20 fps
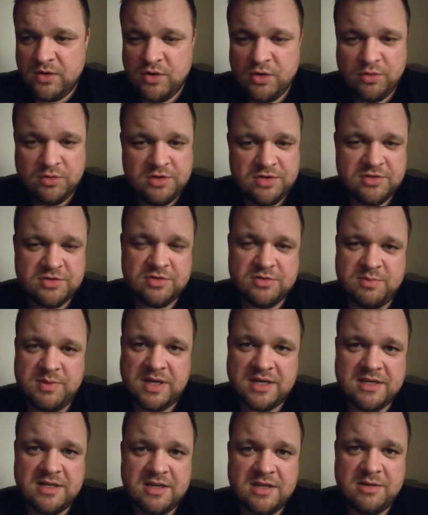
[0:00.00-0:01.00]
no
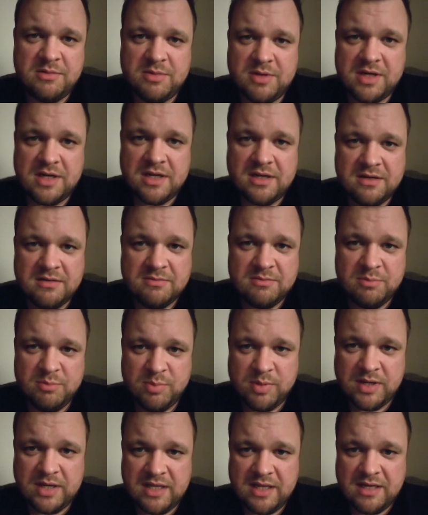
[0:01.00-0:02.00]
disrespect to anybody,
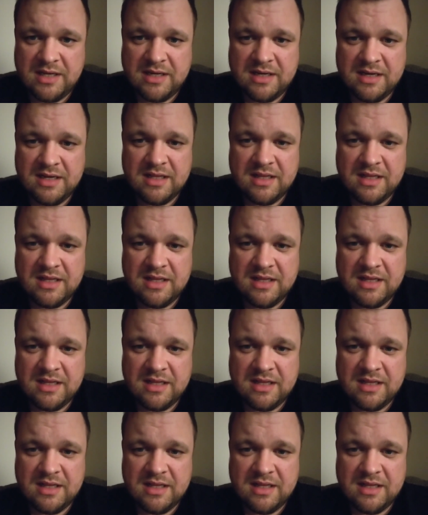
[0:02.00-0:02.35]
but